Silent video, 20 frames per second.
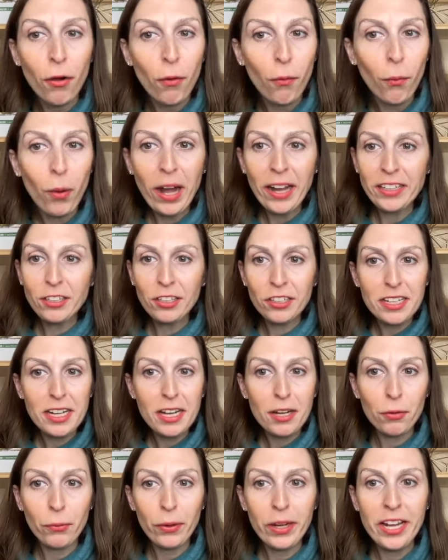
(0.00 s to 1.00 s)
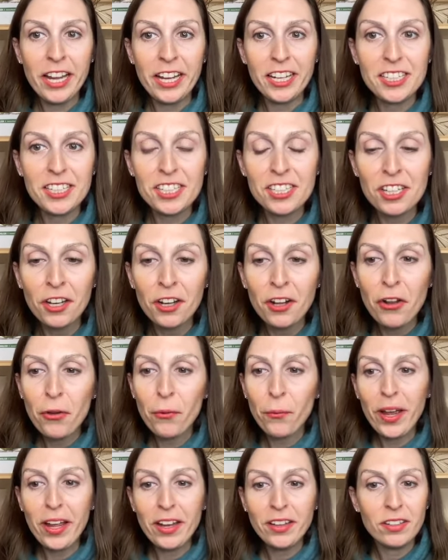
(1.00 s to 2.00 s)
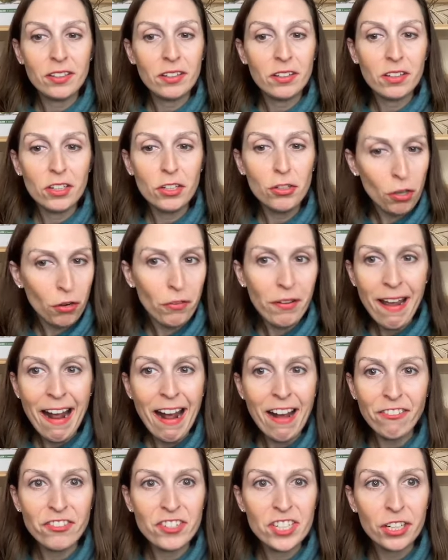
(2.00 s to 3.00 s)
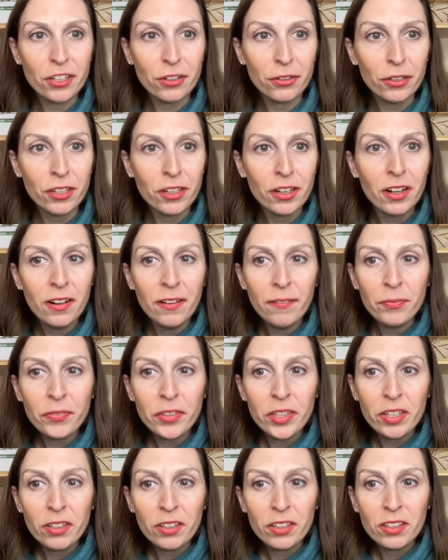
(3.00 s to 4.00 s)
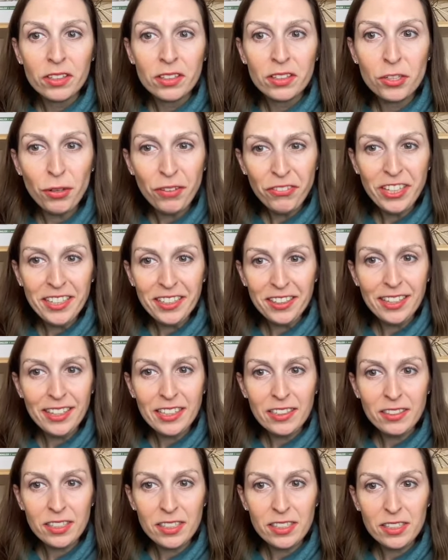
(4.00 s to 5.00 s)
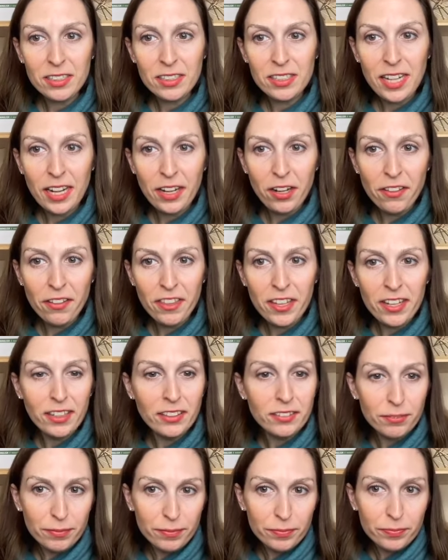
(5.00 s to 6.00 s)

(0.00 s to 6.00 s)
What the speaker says: Why create waste when you don't have to? Do you have anything to say on that?